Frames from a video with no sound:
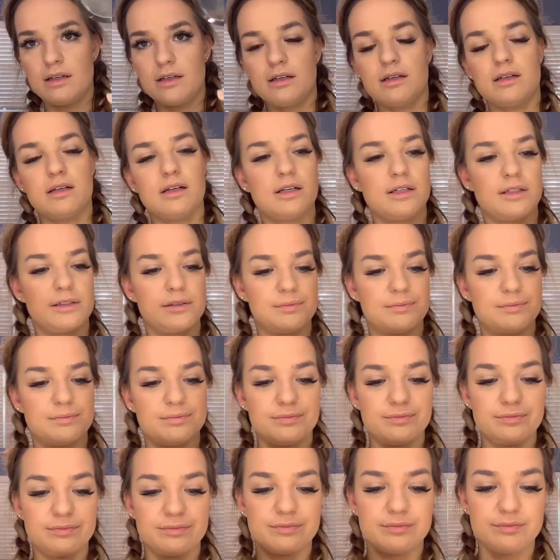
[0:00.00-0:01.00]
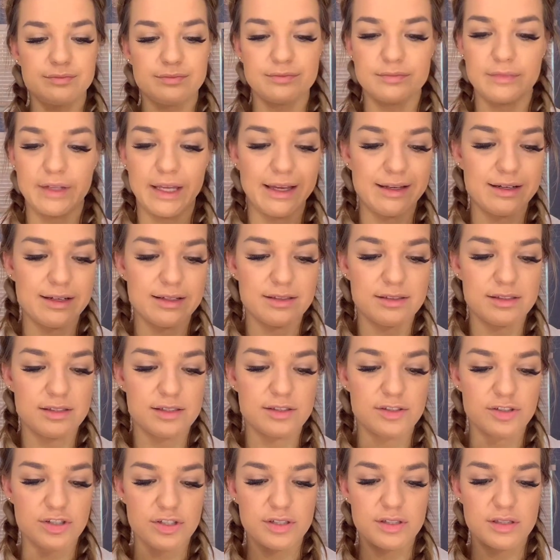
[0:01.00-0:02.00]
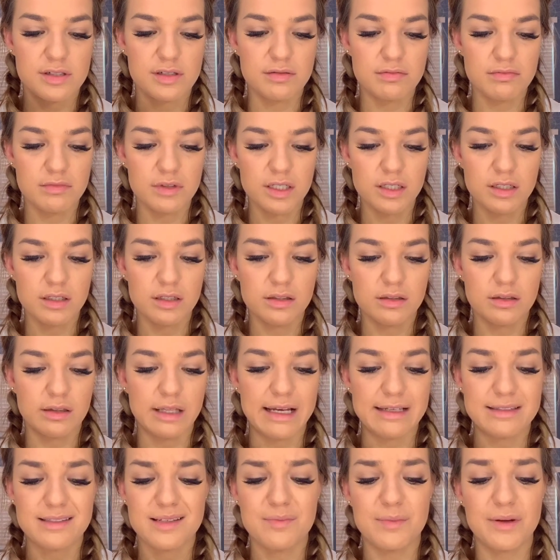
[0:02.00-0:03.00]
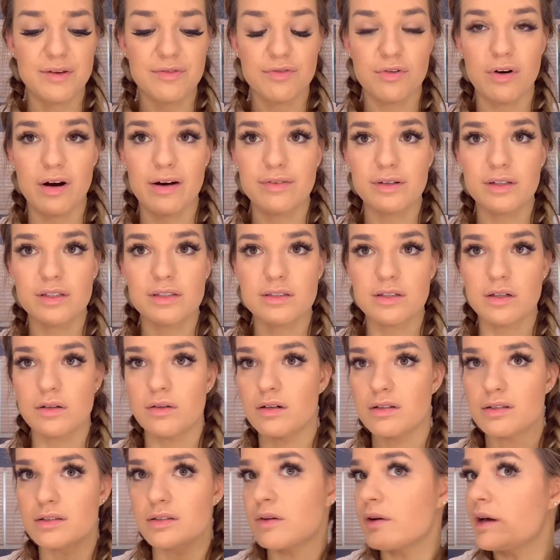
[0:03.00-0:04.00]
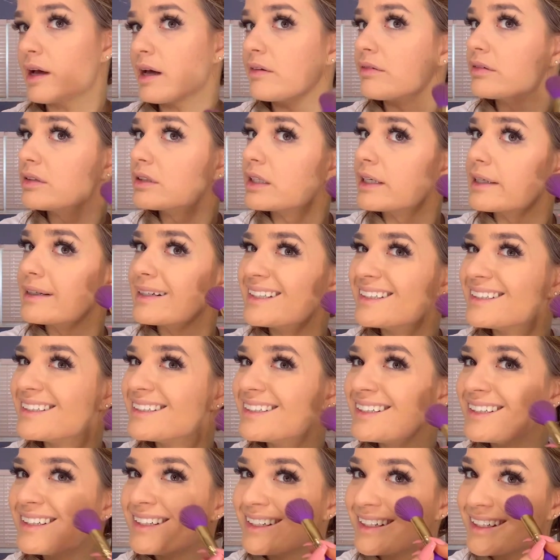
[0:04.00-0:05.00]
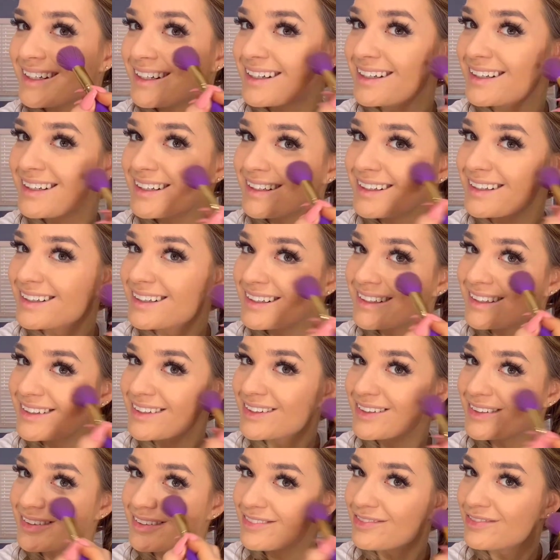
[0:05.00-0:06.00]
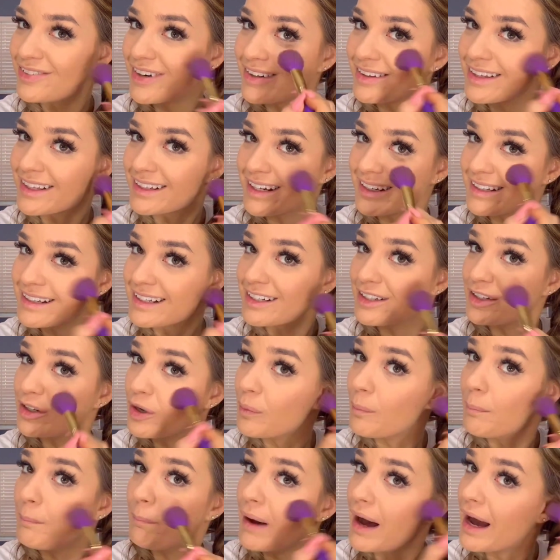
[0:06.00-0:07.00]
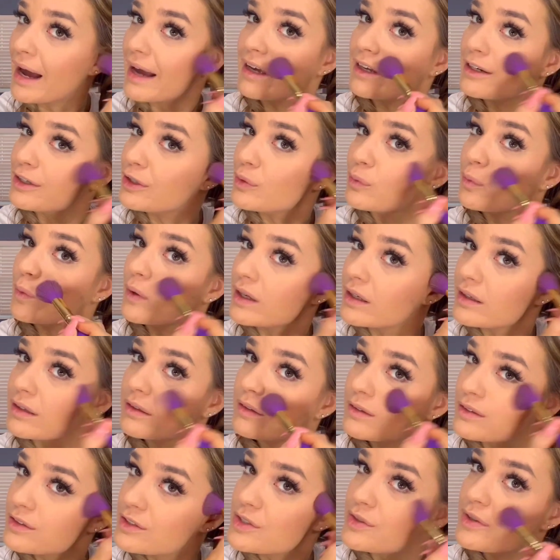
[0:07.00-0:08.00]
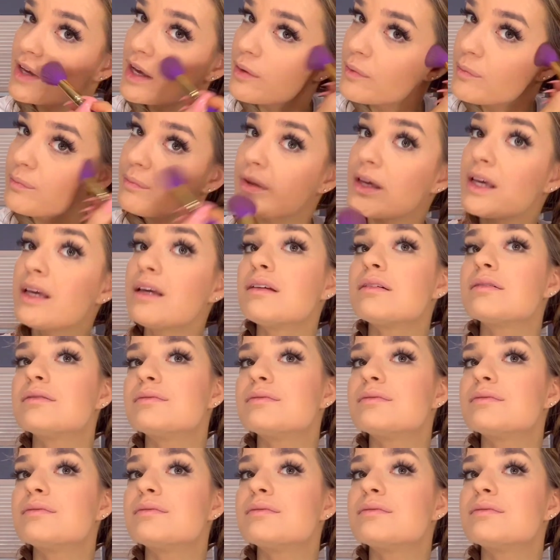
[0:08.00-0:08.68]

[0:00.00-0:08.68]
Um, and it's just lasted me forever, so also I haven't like felt like I need to go buy a new one. Do you get me?